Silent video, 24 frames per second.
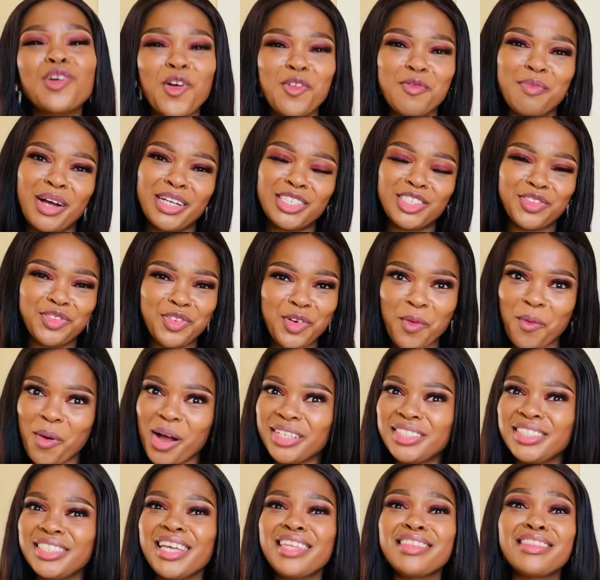much for
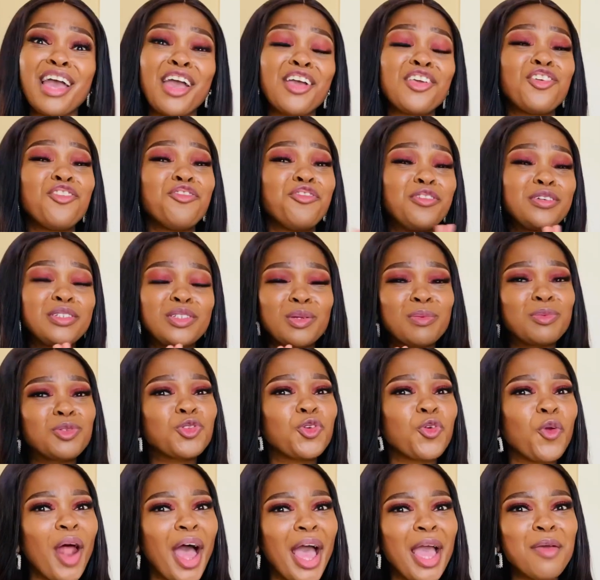watching. Thank you for
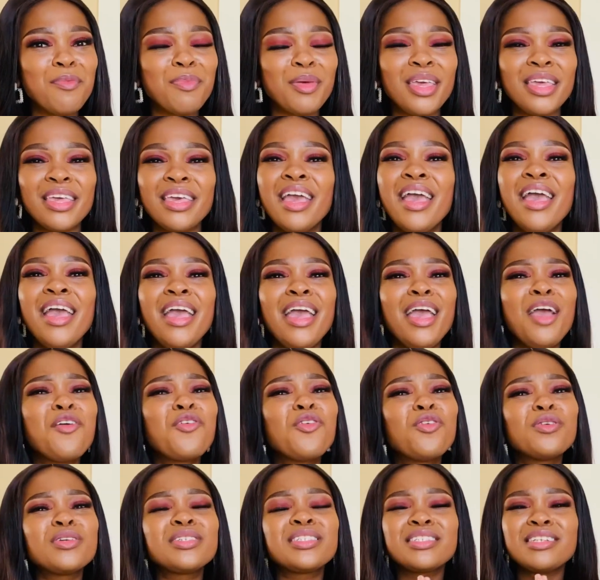subscribing.
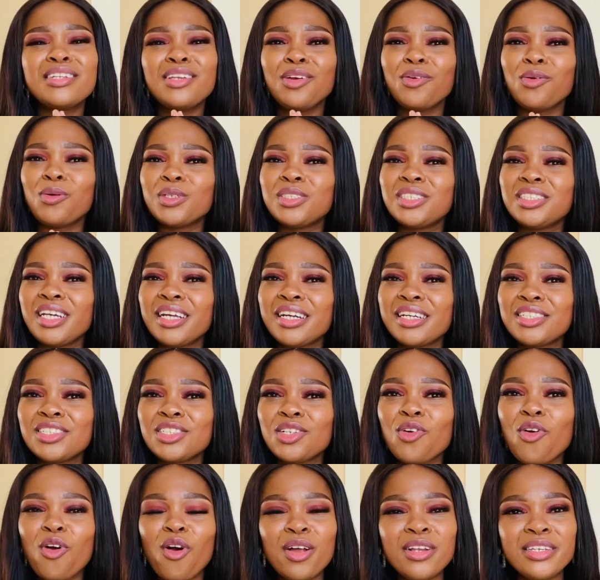Go share
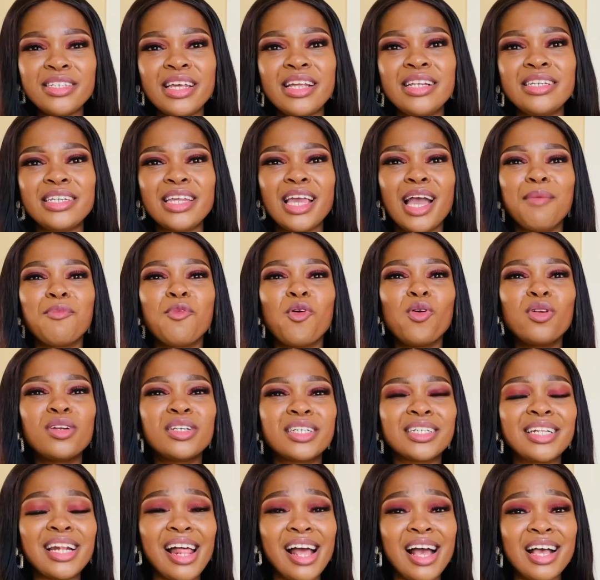content. I'm going
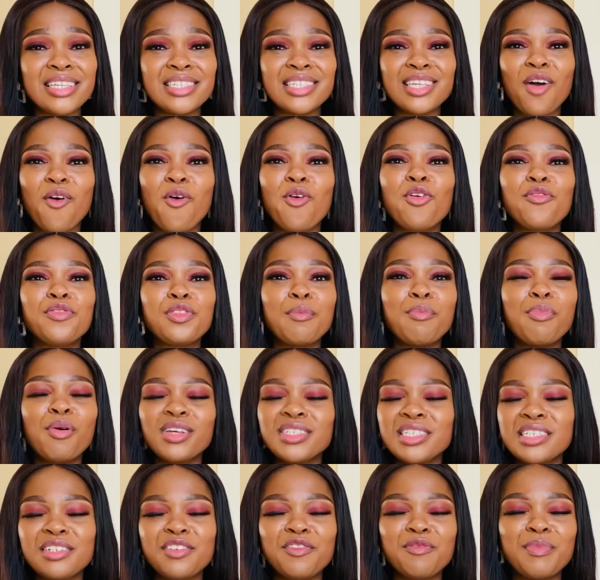to class all of the
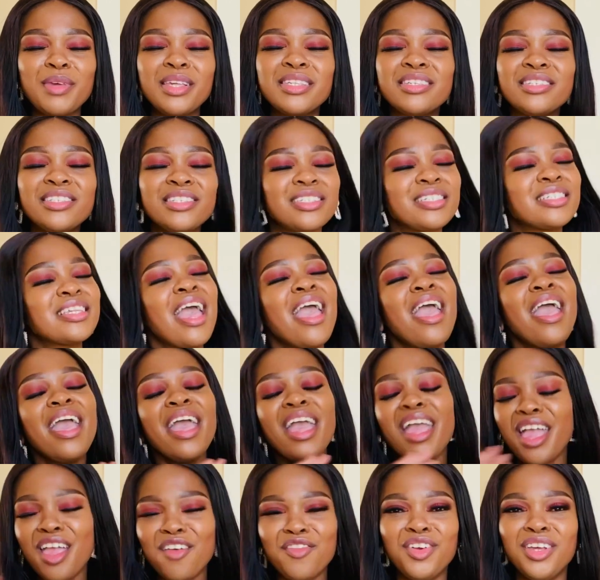positive messages,
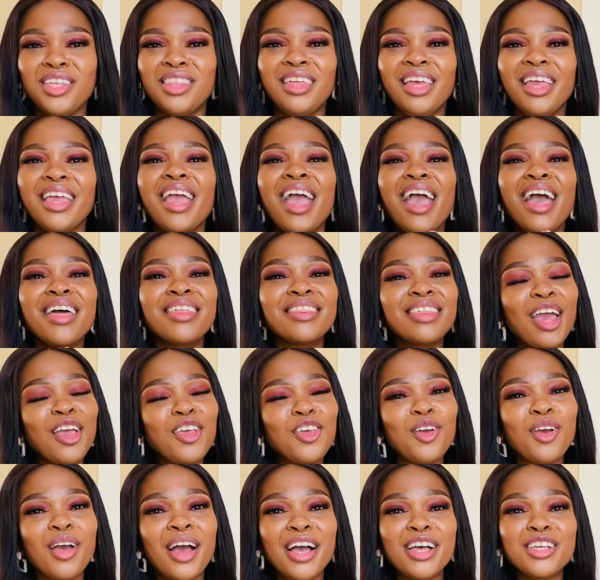everything. Thank
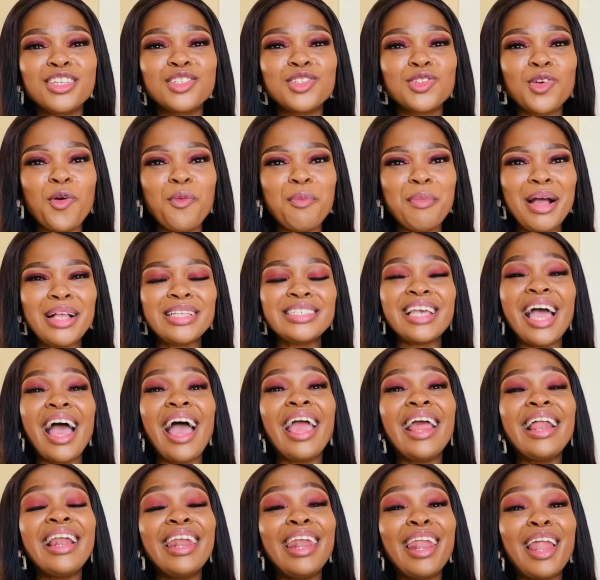you guys so much.
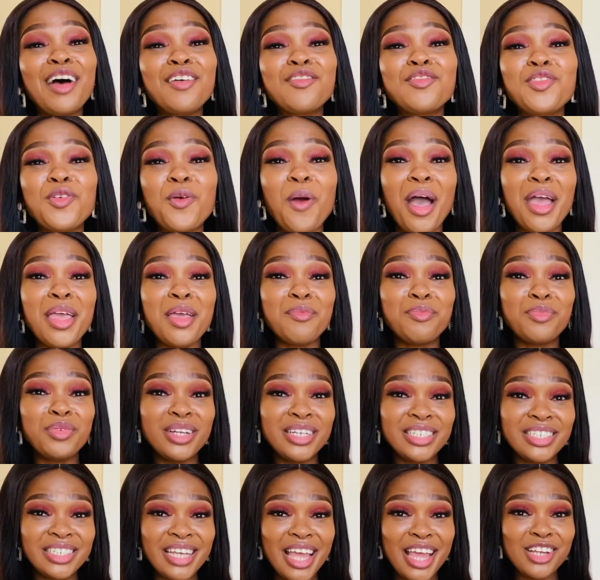I love you. I
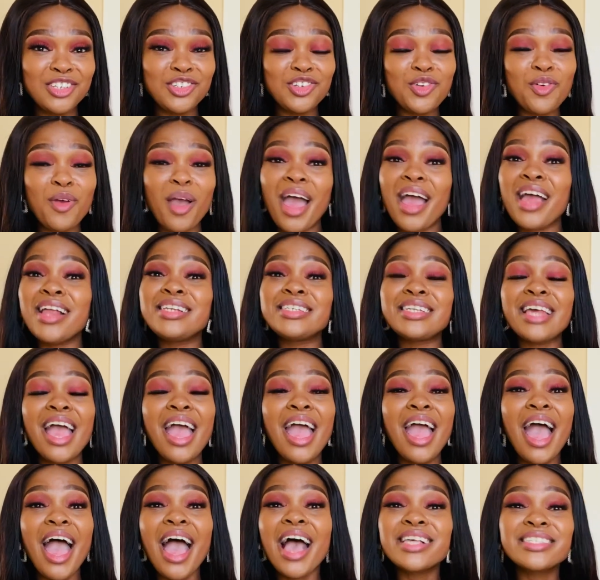appreciate you. And
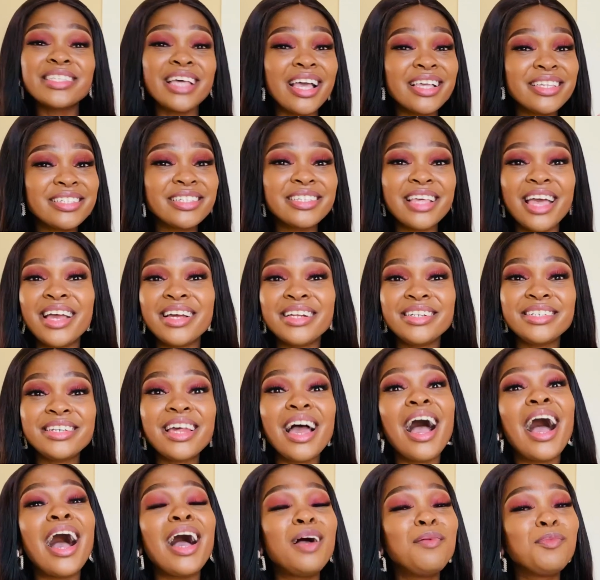as I said,
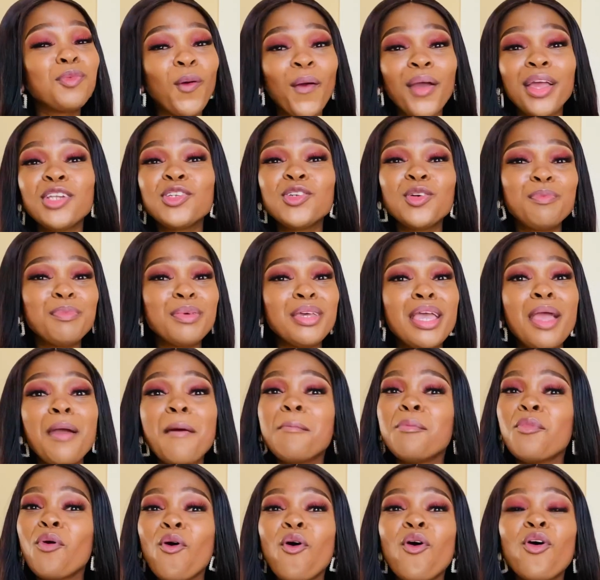I'm going to be
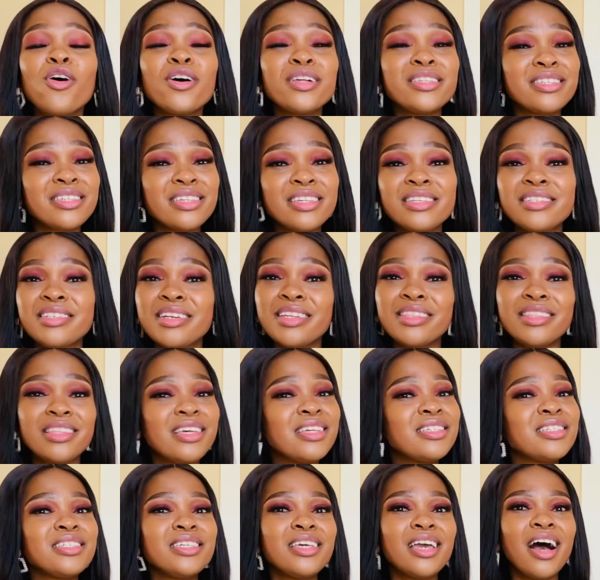more consistent
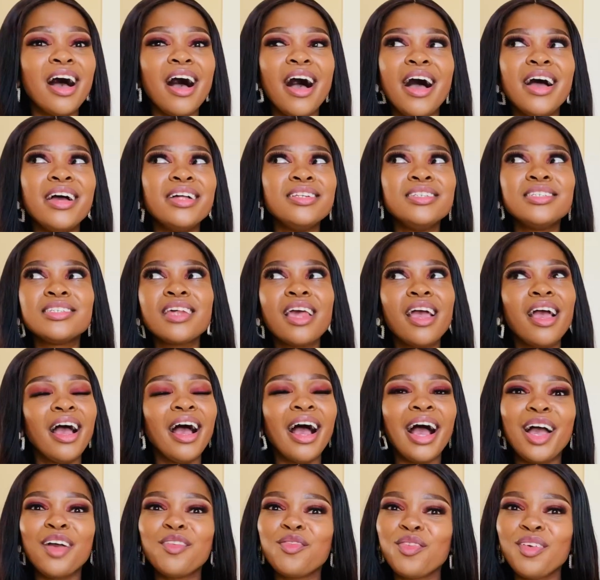this year, and
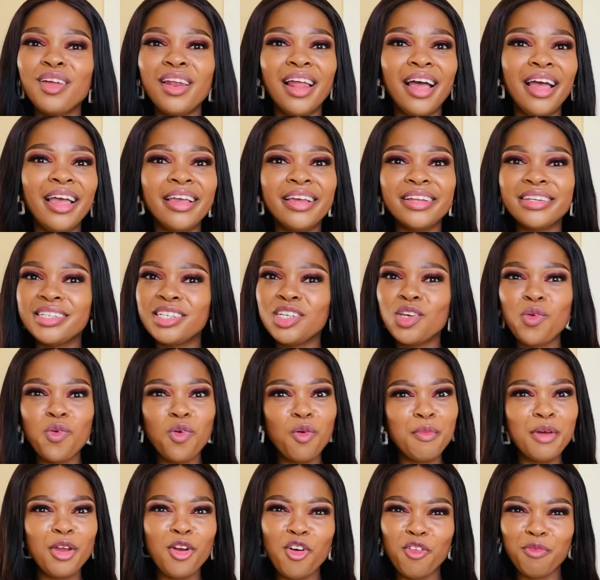I feel like the
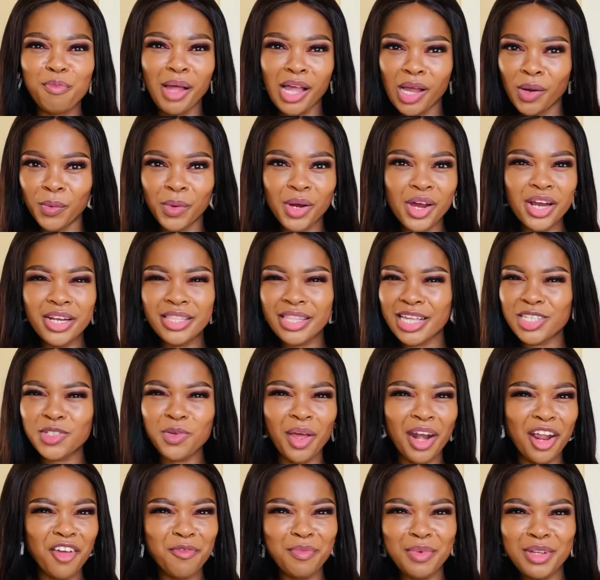woman of my word. That's
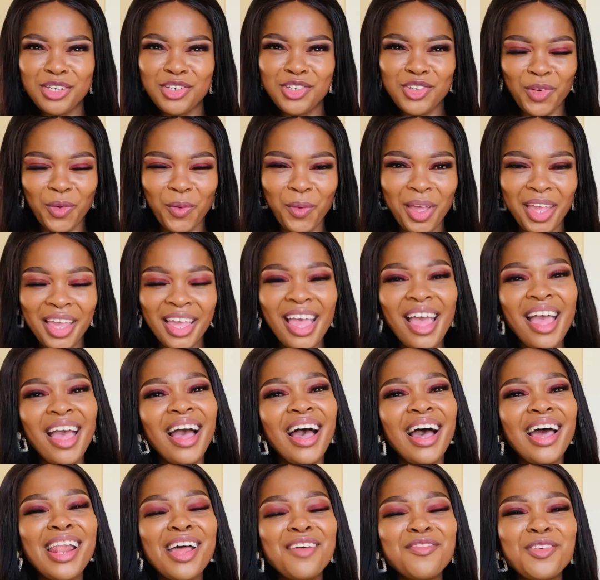what I've been doing.
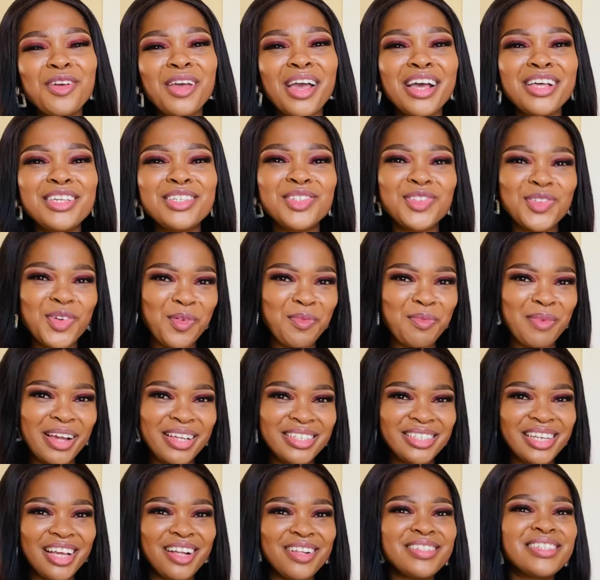I love you guys so
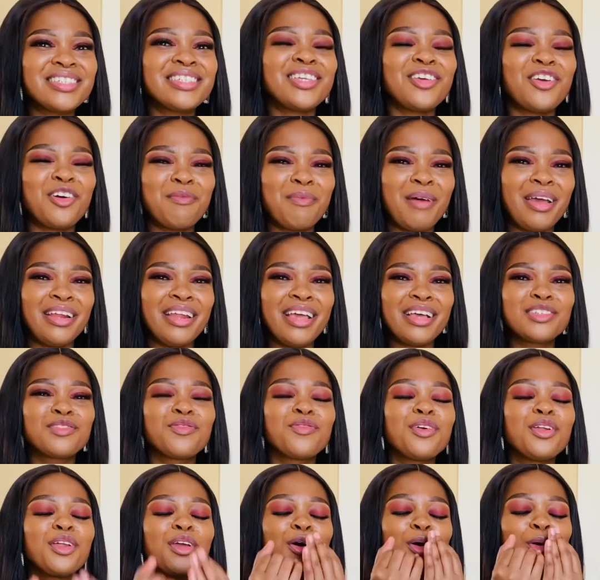much. I'll see you on my next
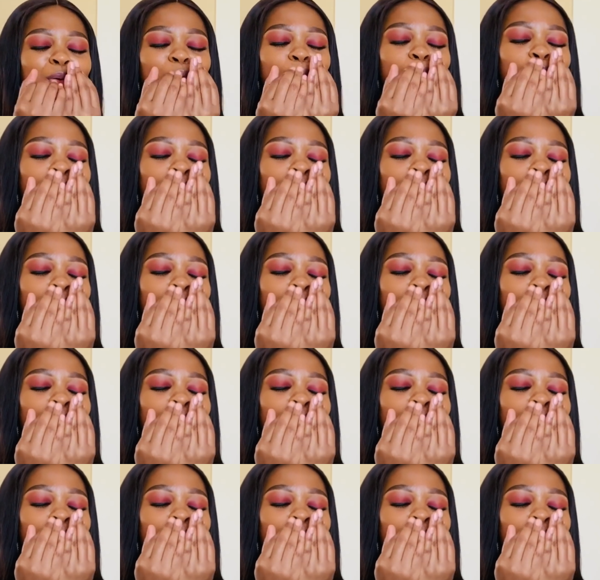video.